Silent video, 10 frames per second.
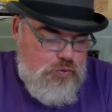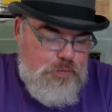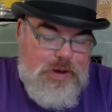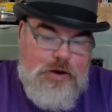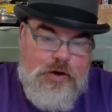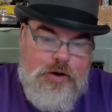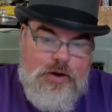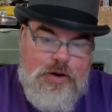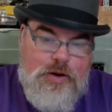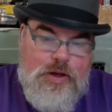grew
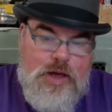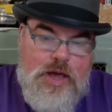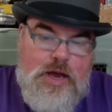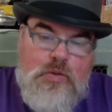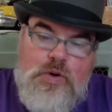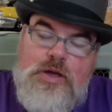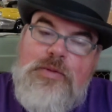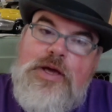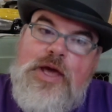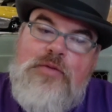bigger, and we
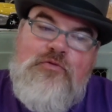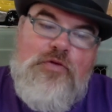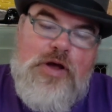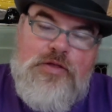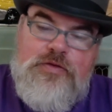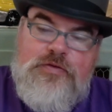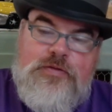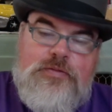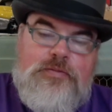became friends.